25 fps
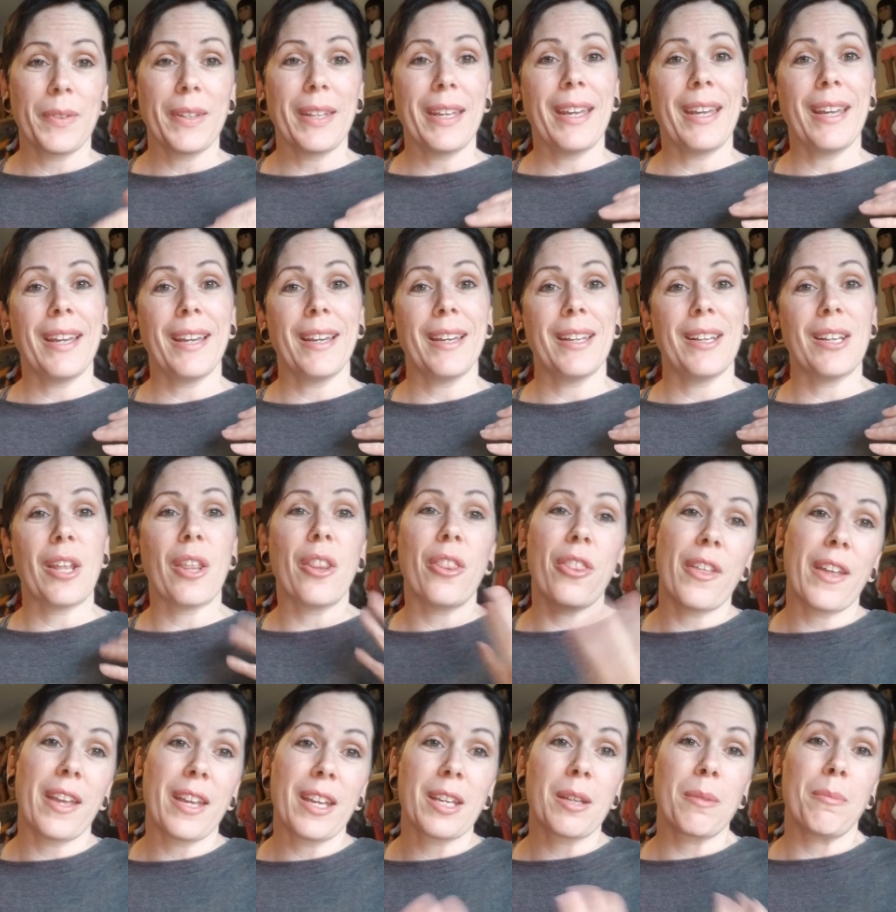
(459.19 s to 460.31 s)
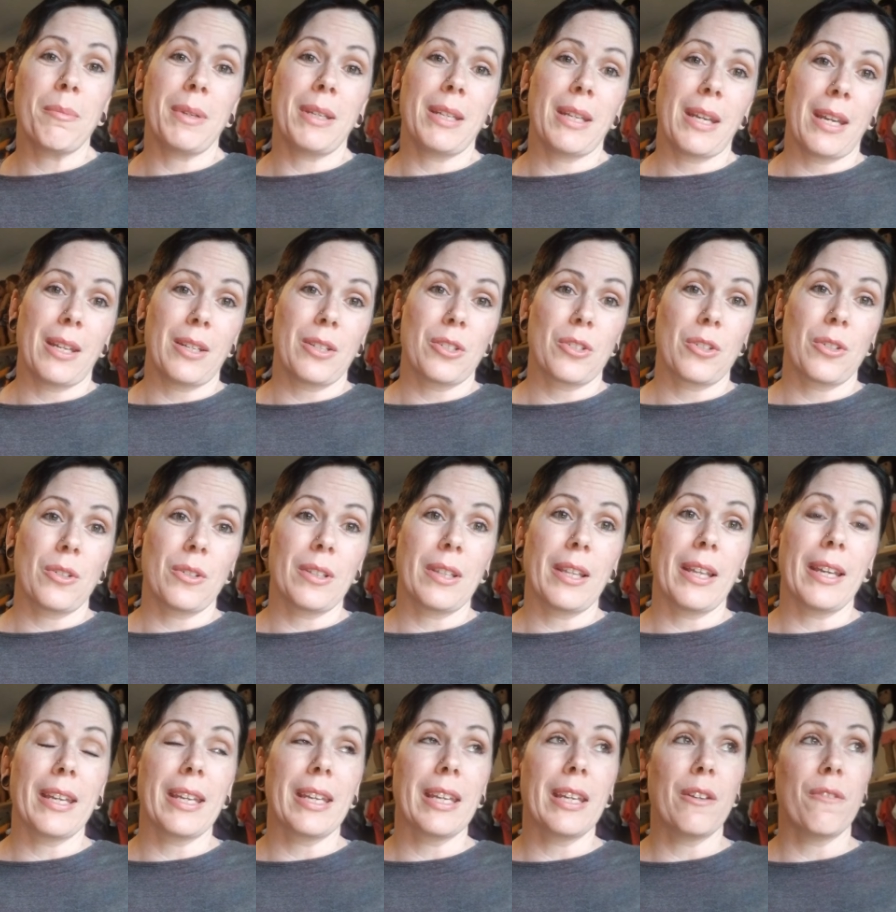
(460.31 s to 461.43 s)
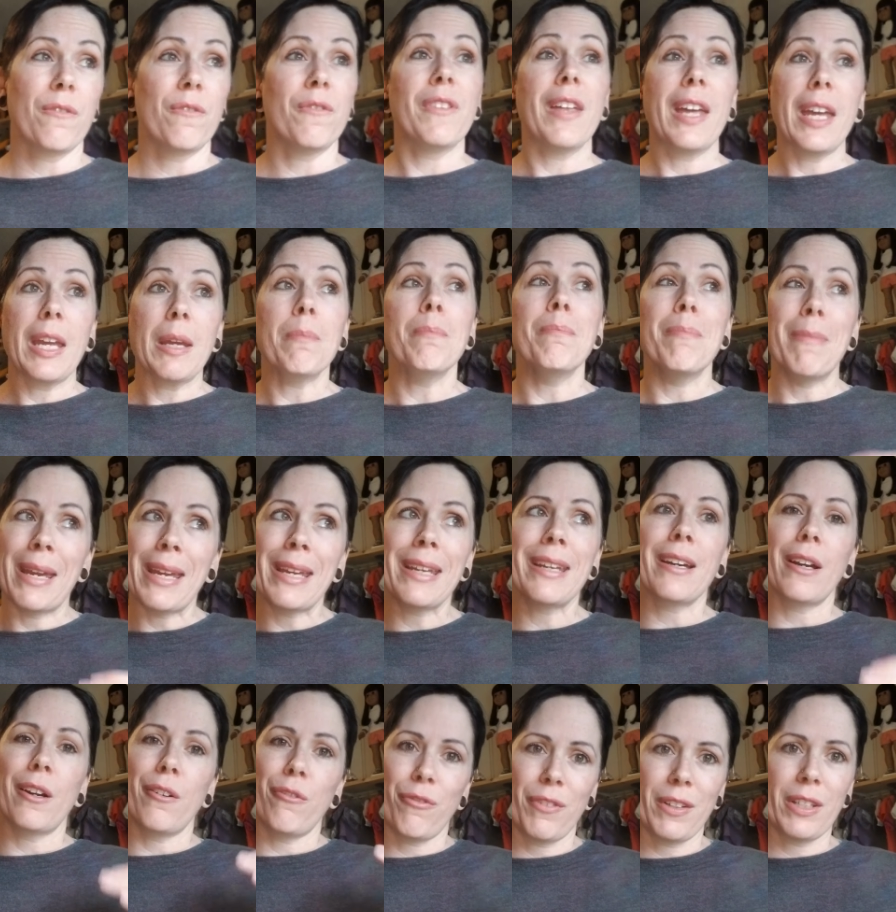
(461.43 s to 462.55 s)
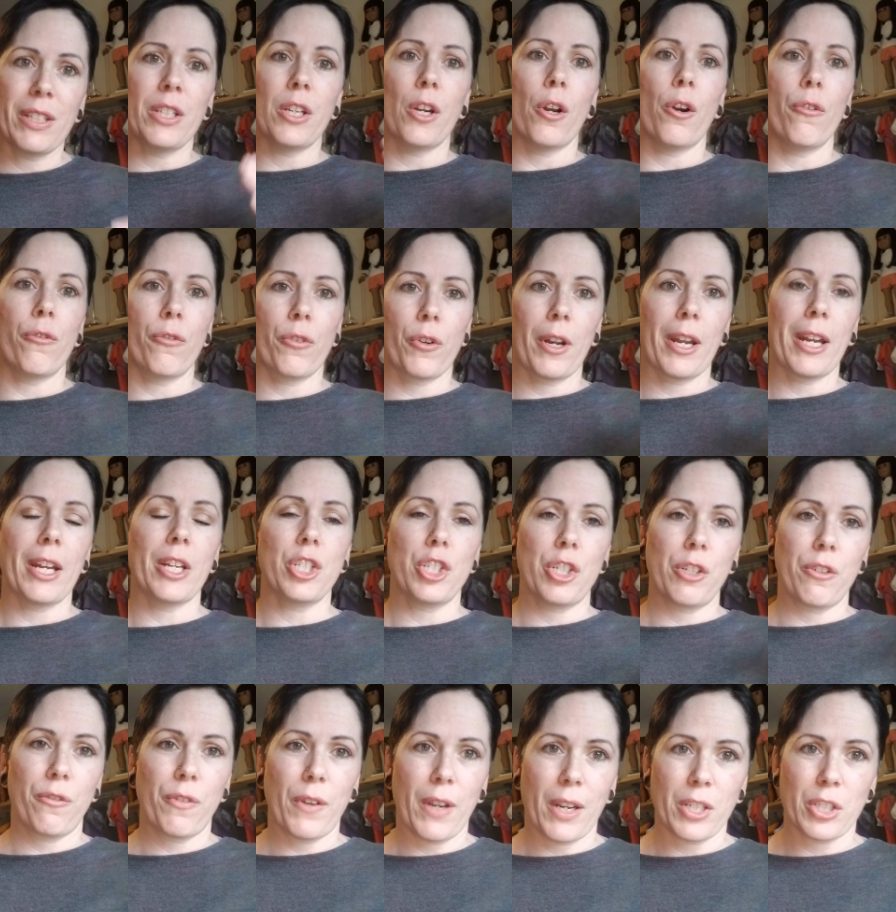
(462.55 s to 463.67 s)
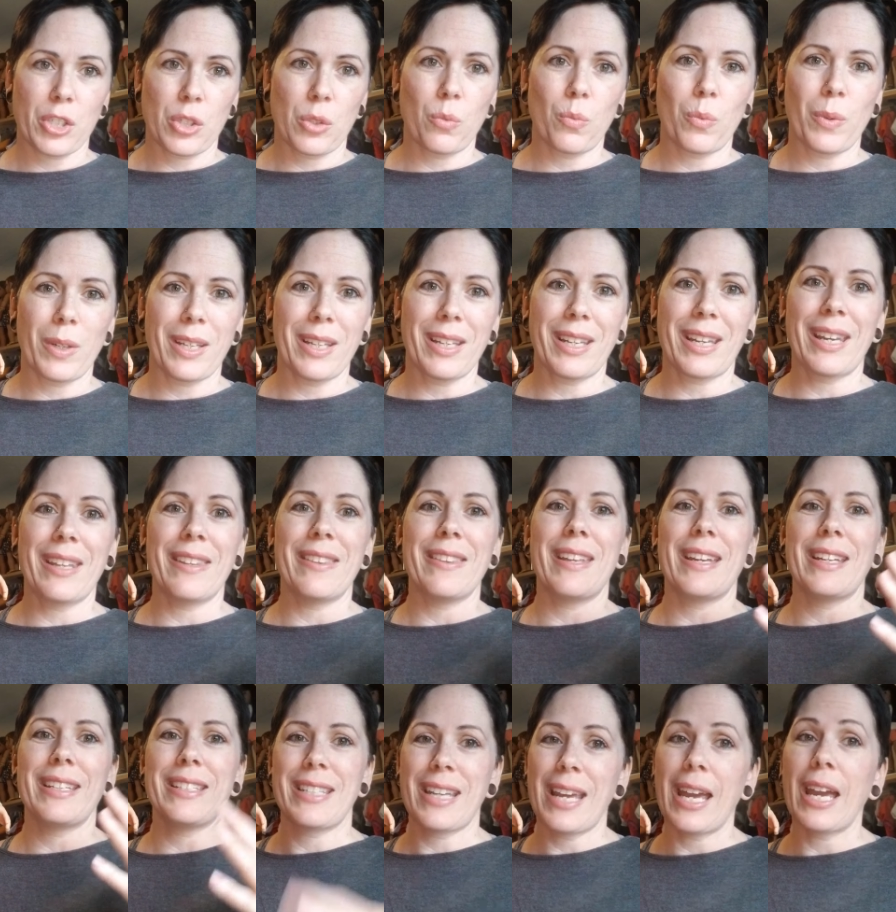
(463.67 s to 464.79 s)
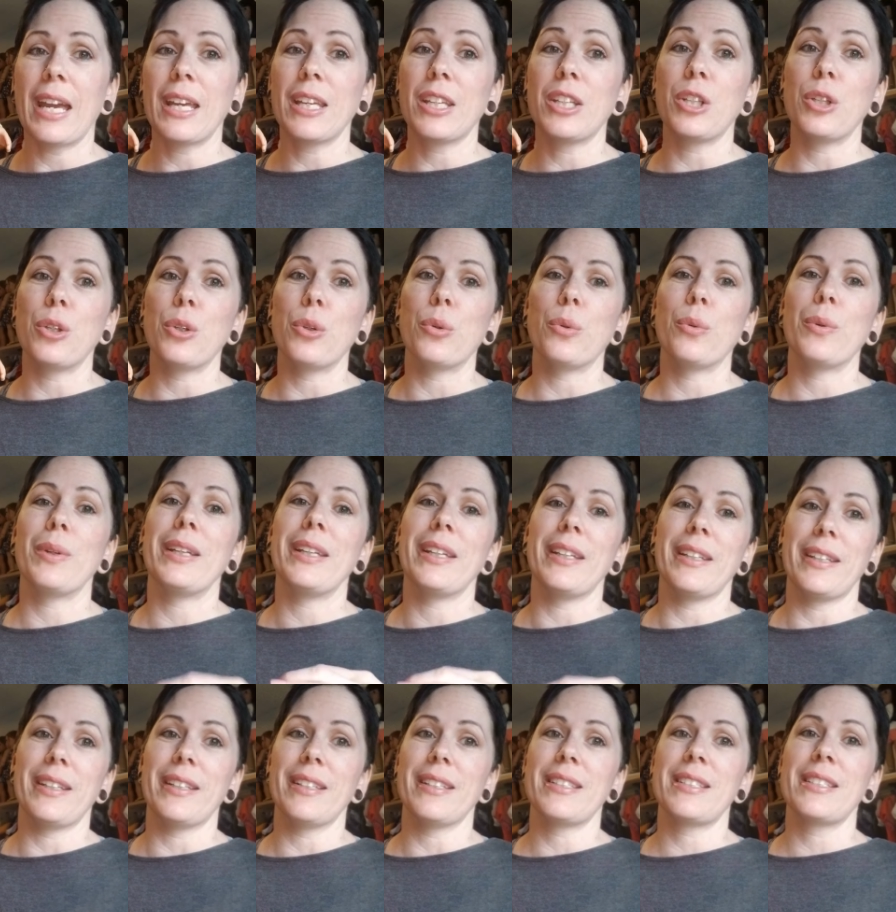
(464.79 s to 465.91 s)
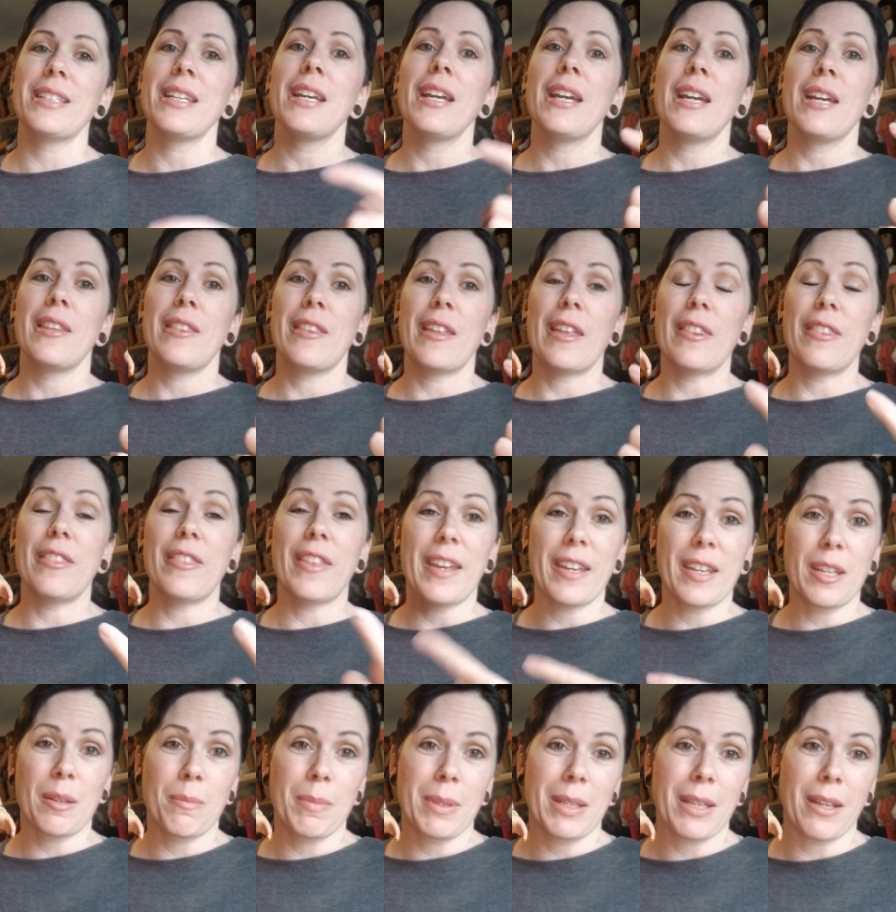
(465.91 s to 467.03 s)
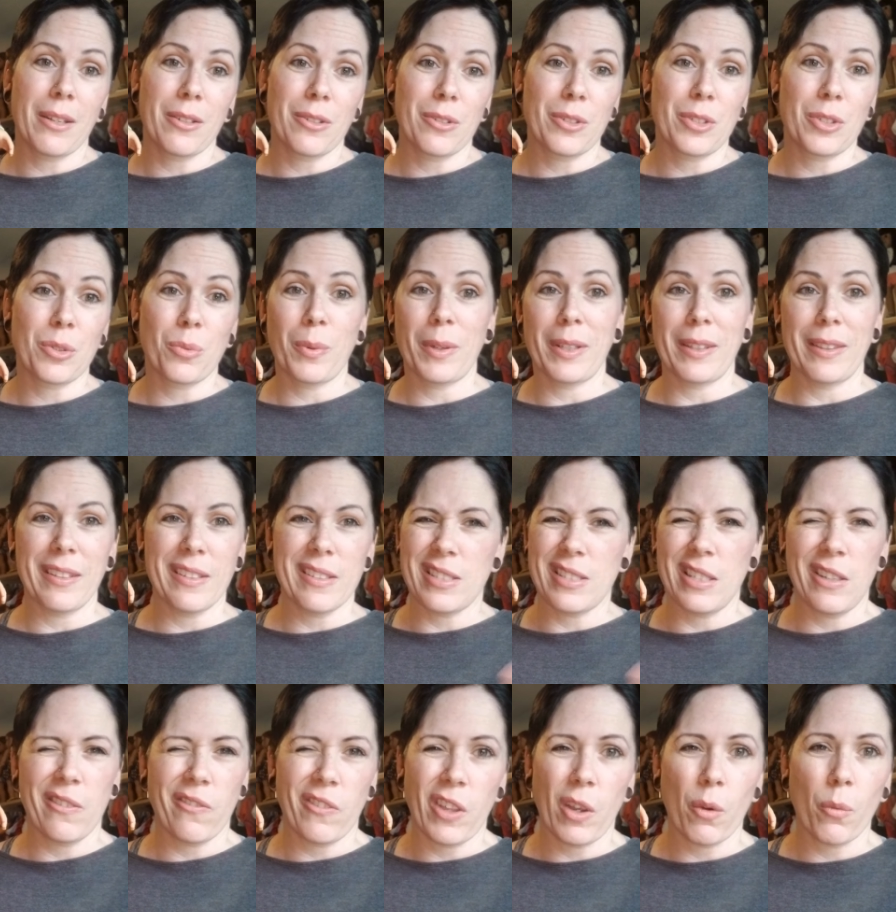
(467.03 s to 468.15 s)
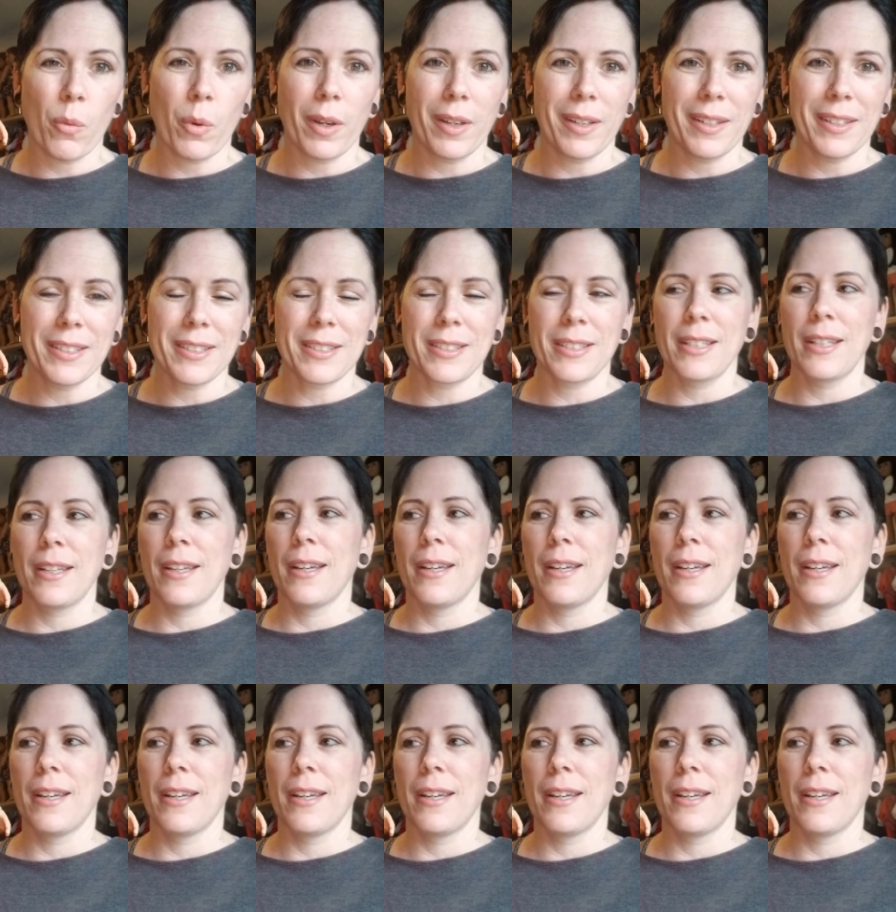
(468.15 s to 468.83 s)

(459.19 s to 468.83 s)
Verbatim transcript: and they can be entered. Like if they make a video for AG Fashion Week and they tag you in it, then they can be entered to win this if they want it.